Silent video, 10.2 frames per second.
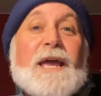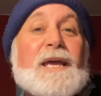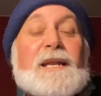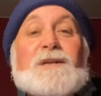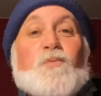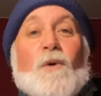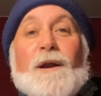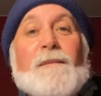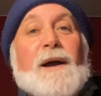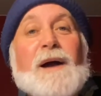it is one
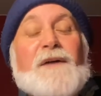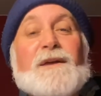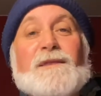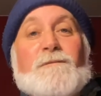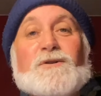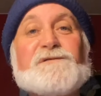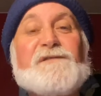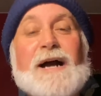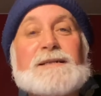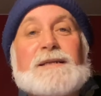of my i think the most
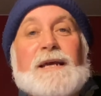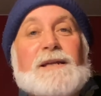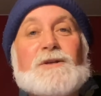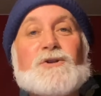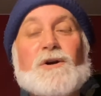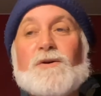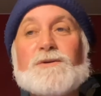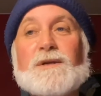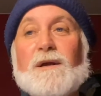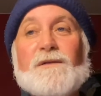fascinating
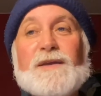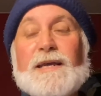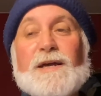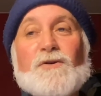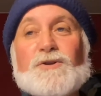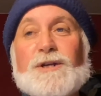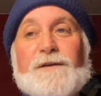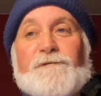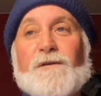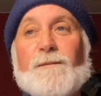shows the
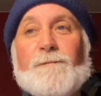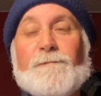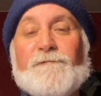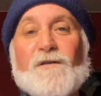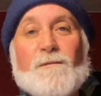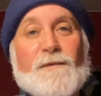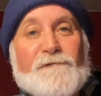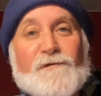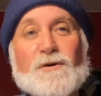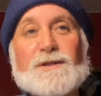energy from from the
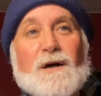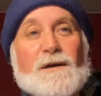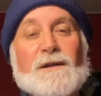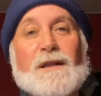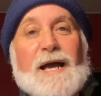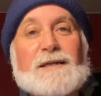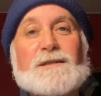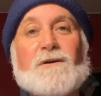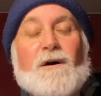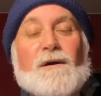first song to the last
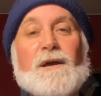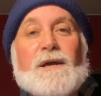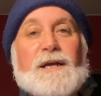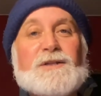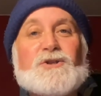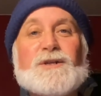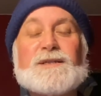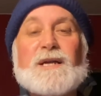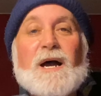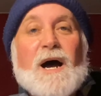song is
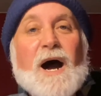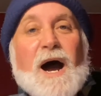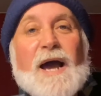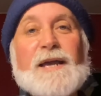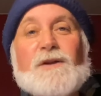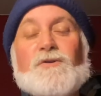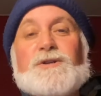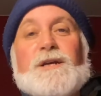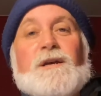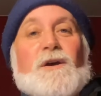just high
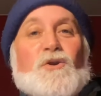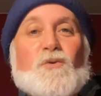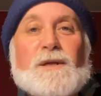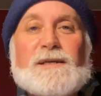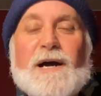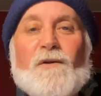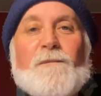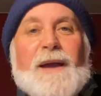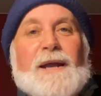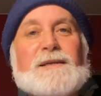energy you can tell the
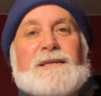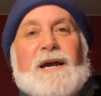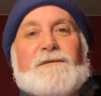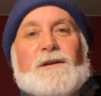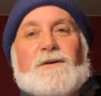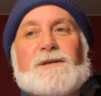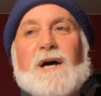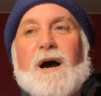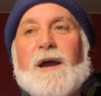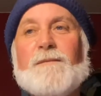band is having a good
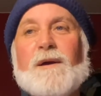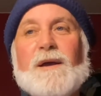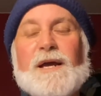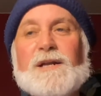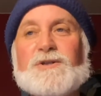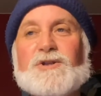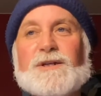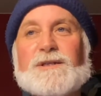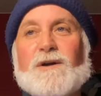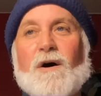time it is
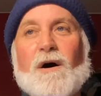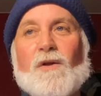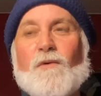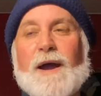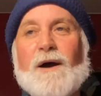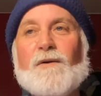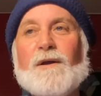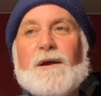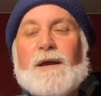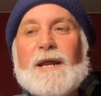just all around
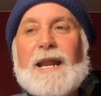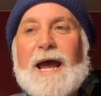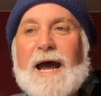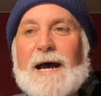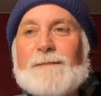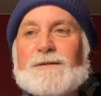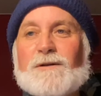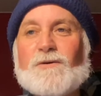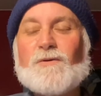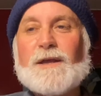an
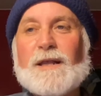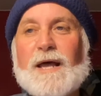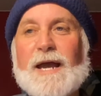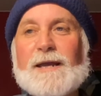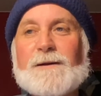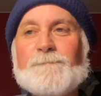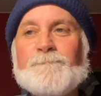absolutely like